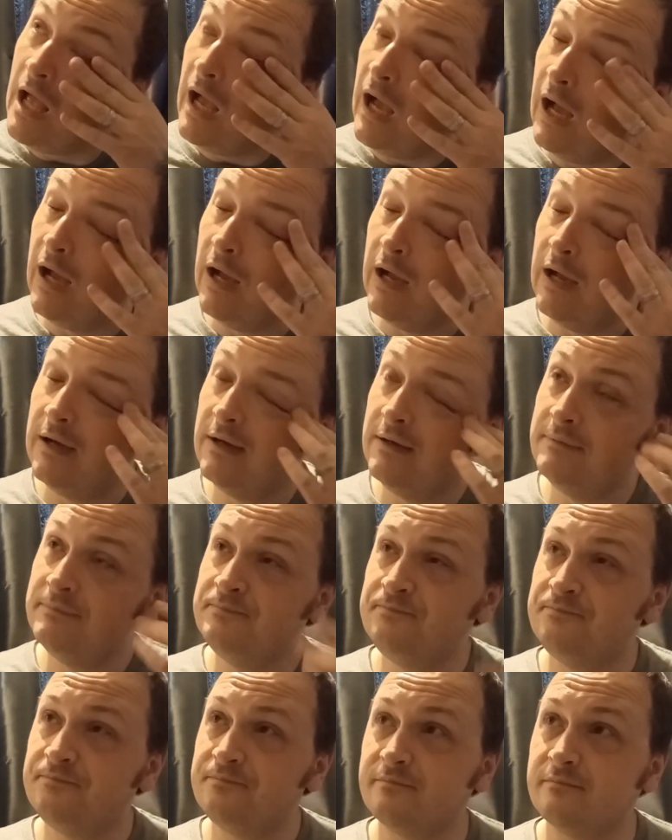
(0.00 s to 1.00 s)

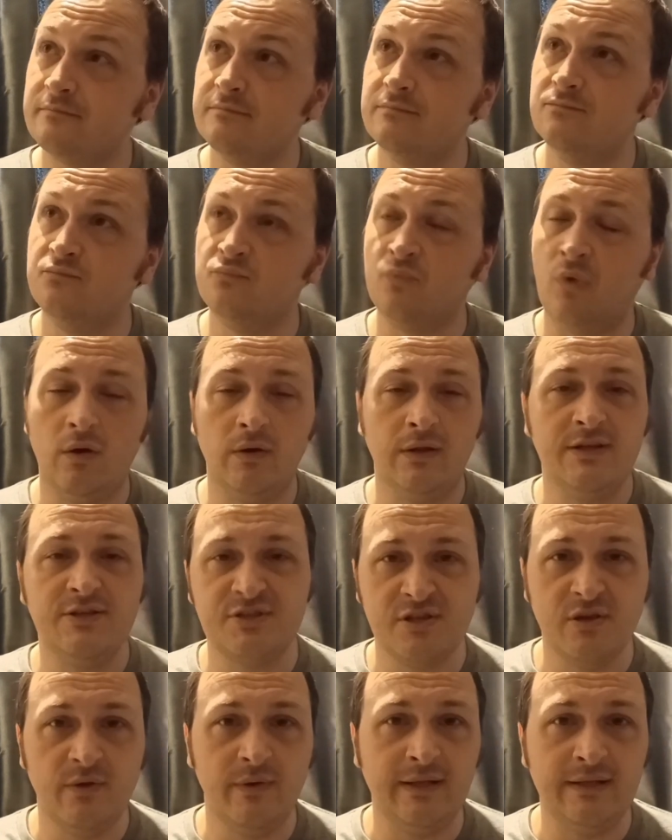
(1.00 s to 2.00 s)
Um, while he's
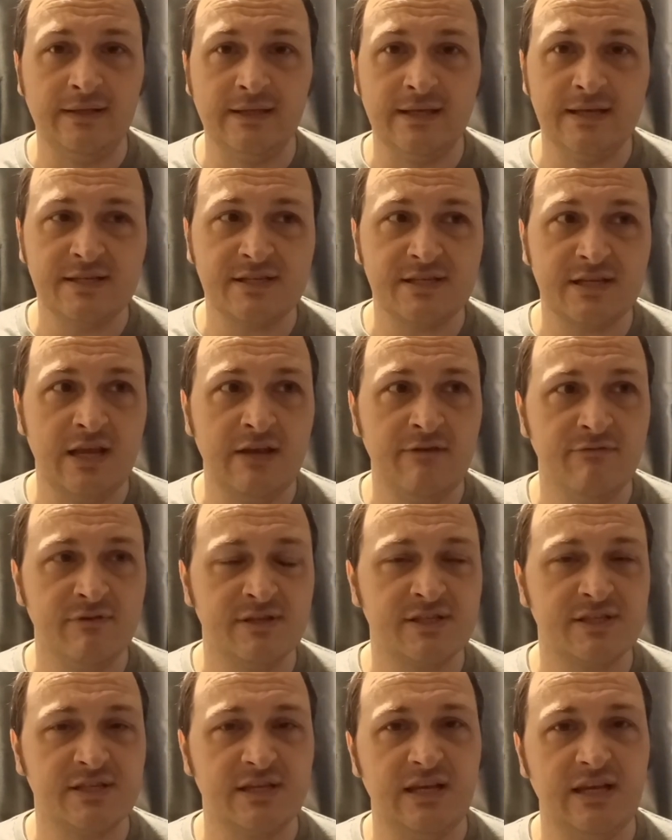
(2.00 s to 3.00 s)
doing this, he
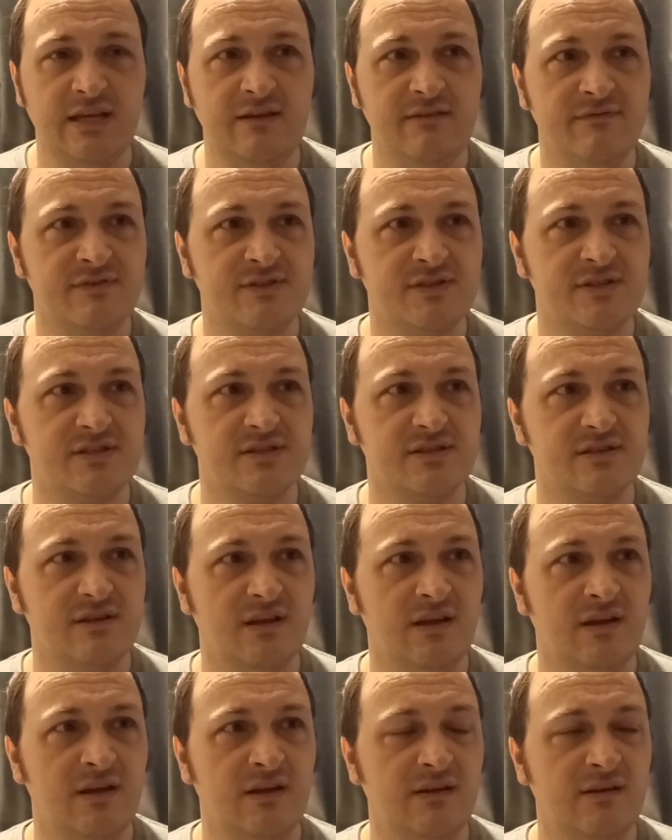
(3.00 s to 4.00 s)
receives
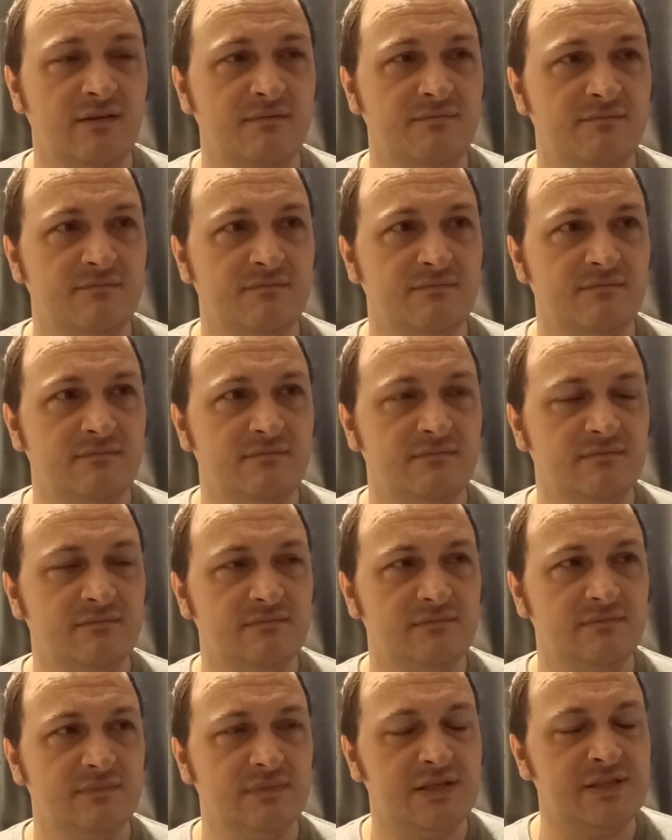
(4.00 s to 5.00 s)
um,
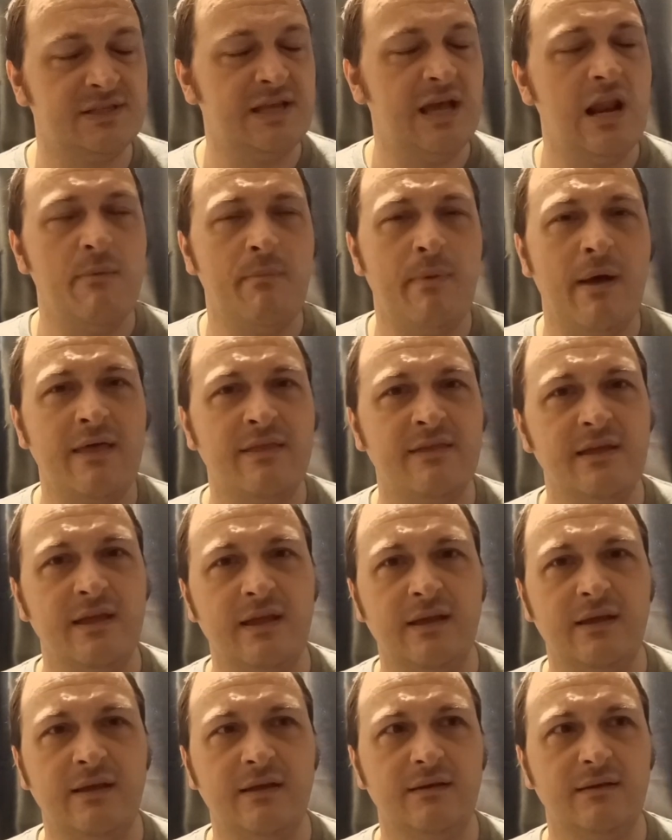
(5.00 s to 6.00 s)
a telepathic
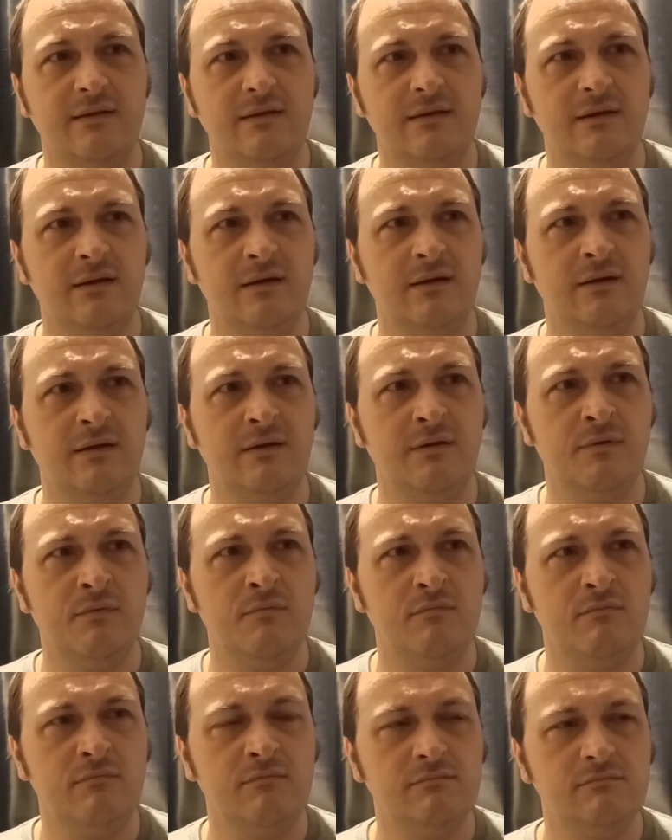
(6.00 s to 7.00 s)

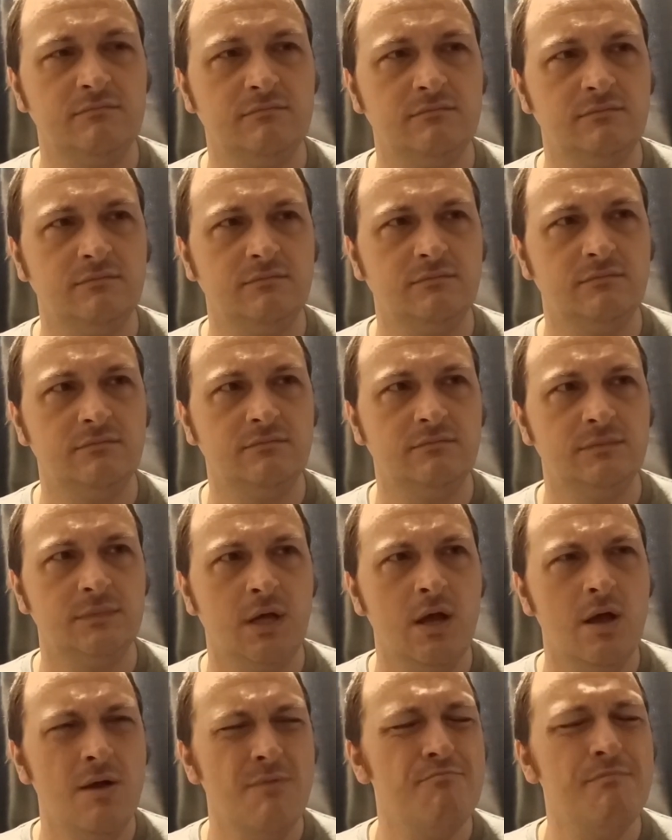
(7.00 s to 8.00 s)
um,
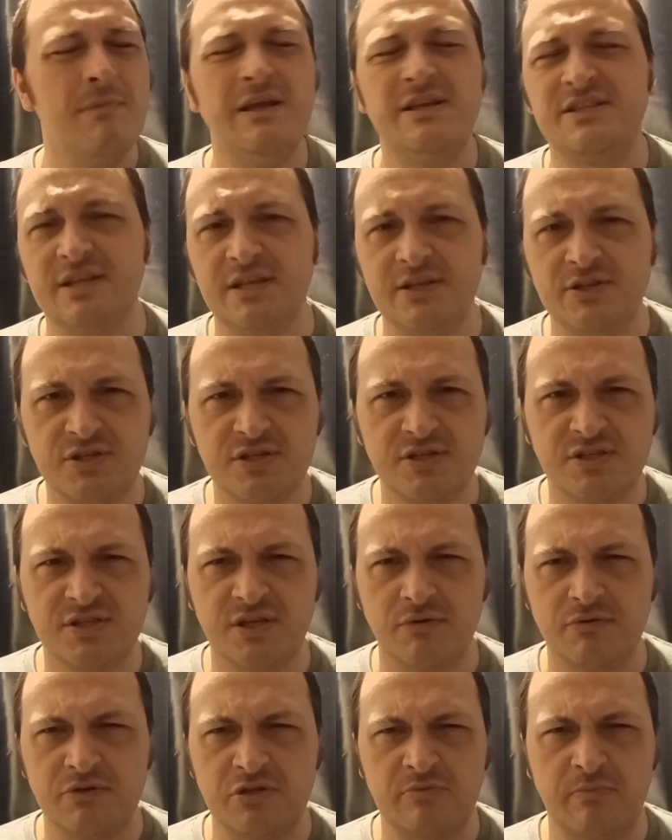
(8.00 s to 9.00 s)
message,
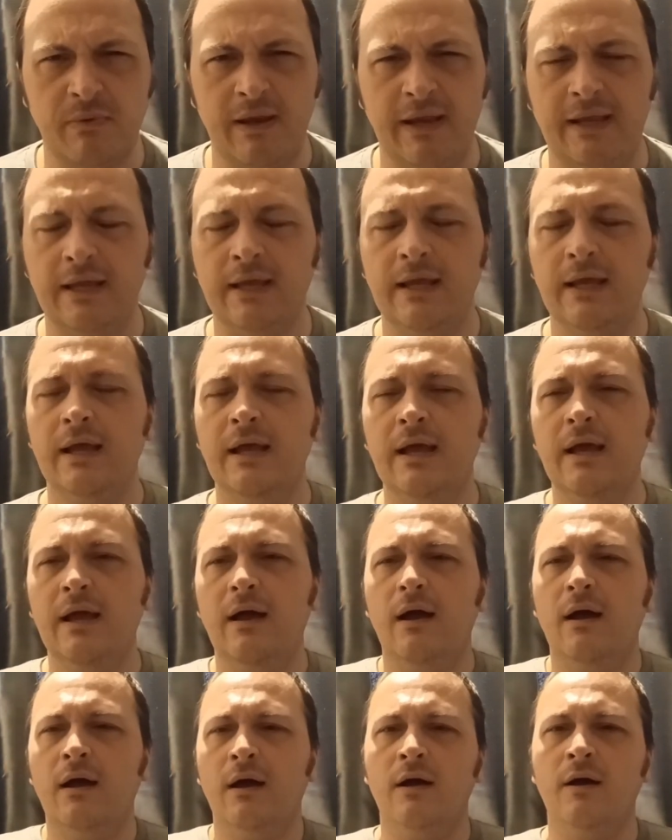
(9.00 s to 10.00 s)
so to speak,
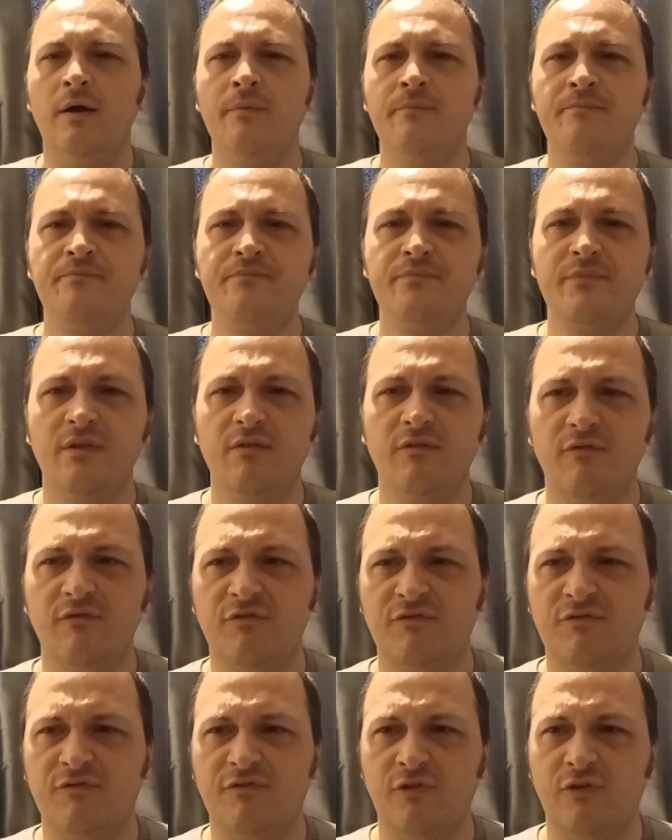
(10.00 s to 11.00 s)
um,
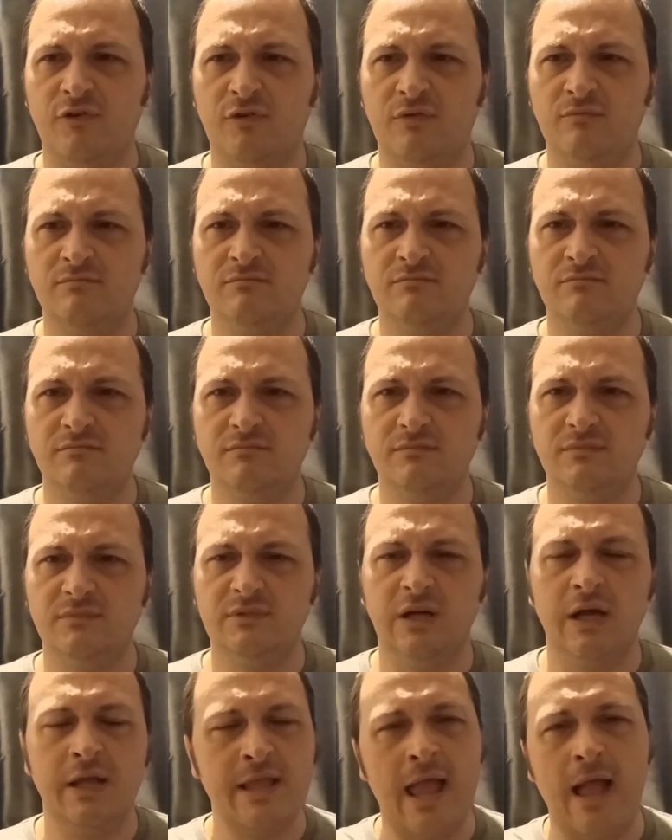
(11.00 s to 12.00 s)
from
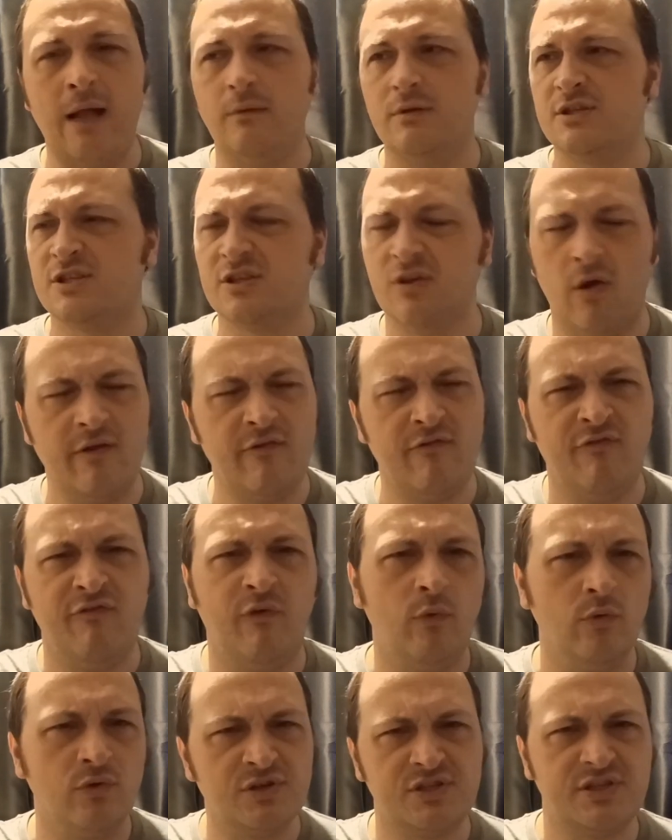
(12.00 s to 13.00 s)
an outside
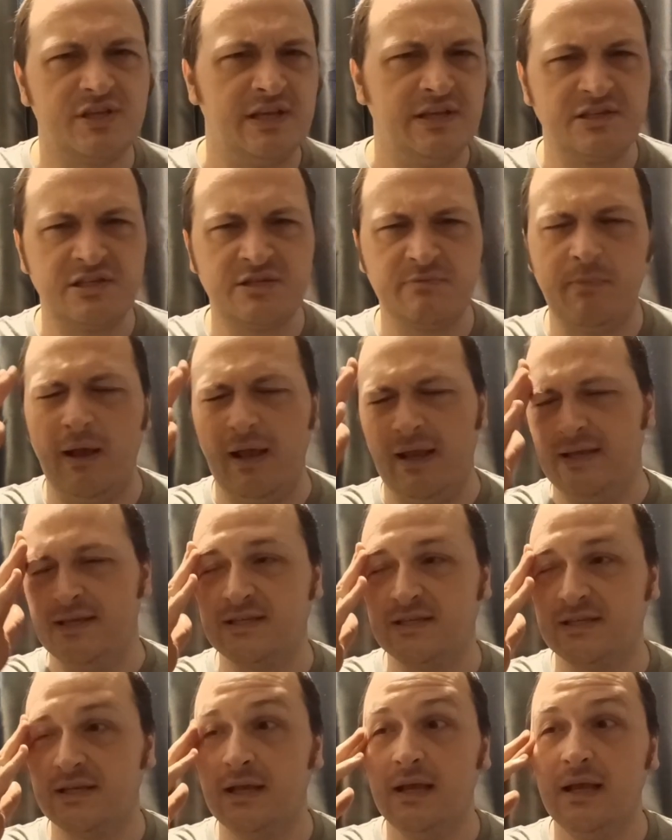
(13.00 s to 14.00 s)
force in
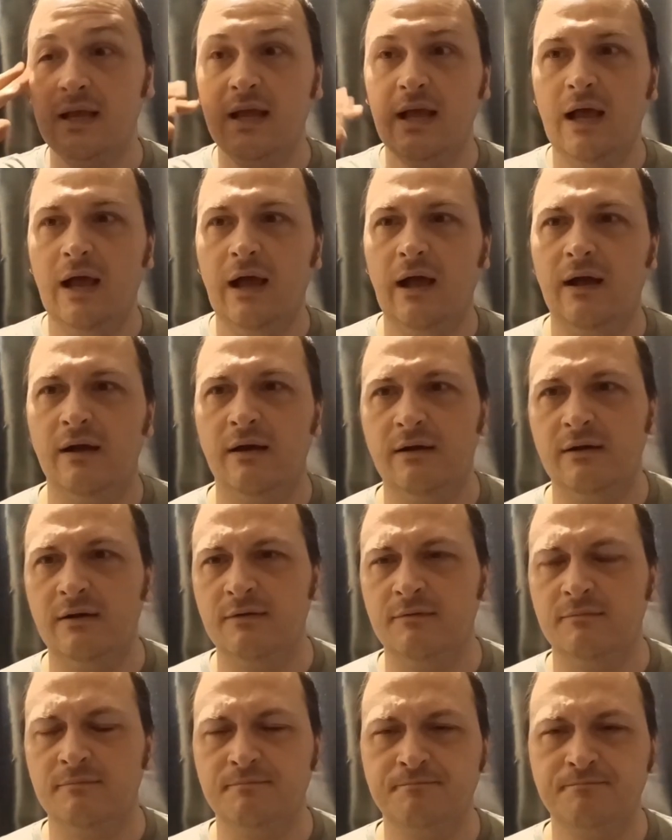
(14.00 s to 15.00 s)
space,
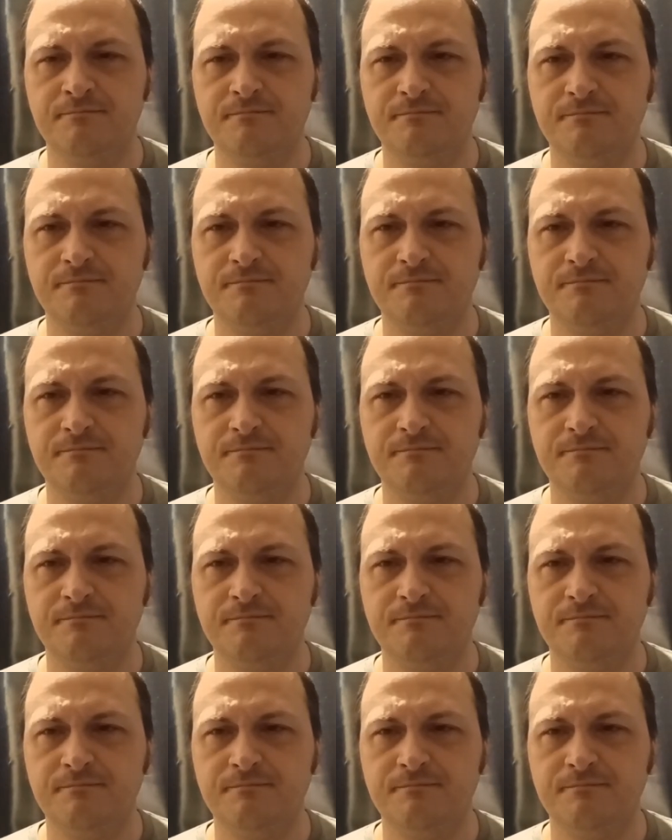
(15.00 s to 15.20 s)
um,